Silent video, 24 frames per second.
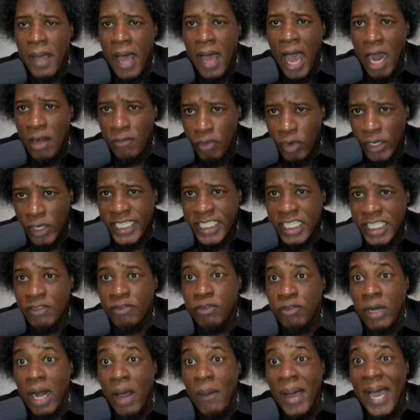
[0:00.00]
advocating
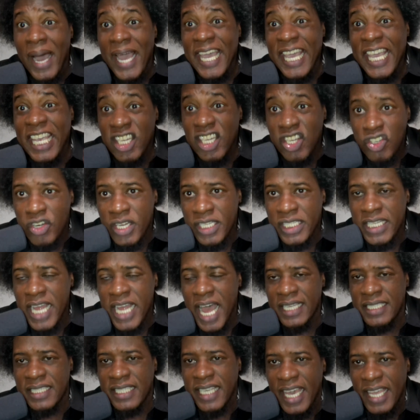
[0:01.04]
for our interest
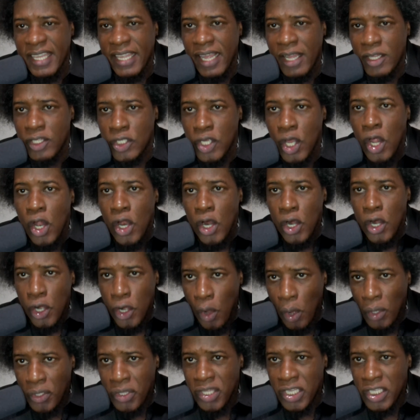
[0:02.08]
as Kenyans,
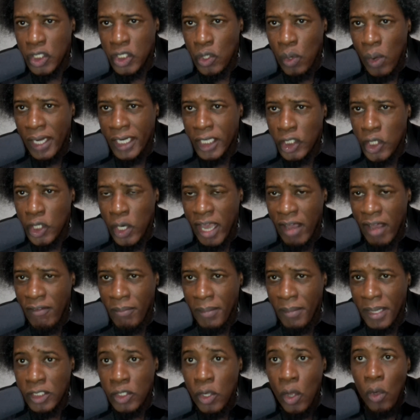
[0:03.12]
not this coalition
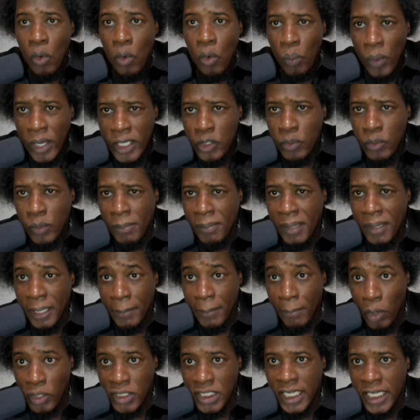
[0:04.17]
government which will be
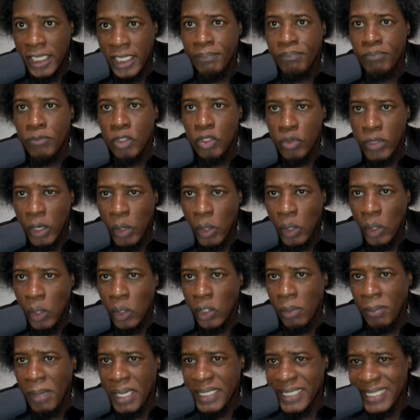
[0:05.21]
reporting to the
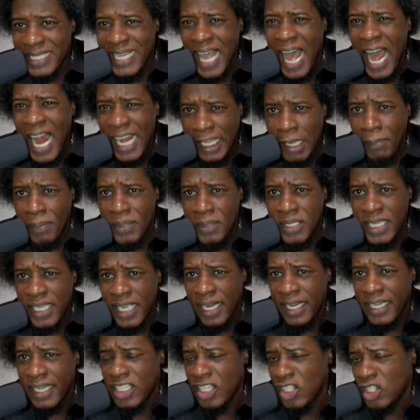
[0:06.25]
colonial masters. I'll keep it here,
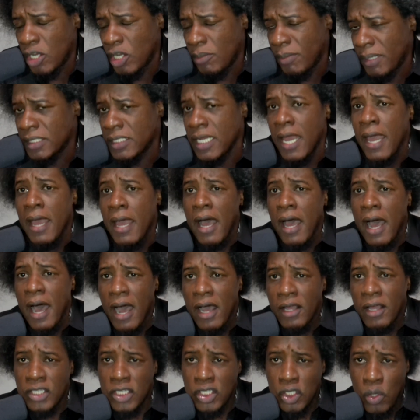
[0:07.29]
ladies and gentlemen.
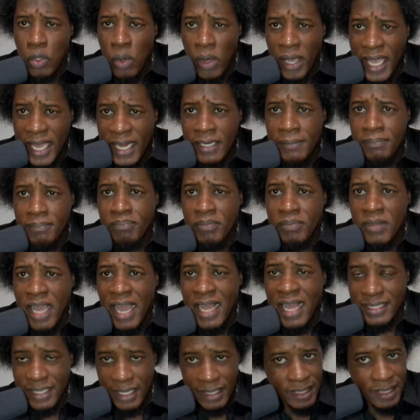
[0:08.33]
Just go ahead.
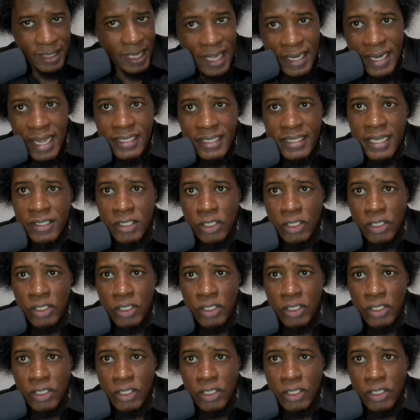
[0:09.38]
As again, I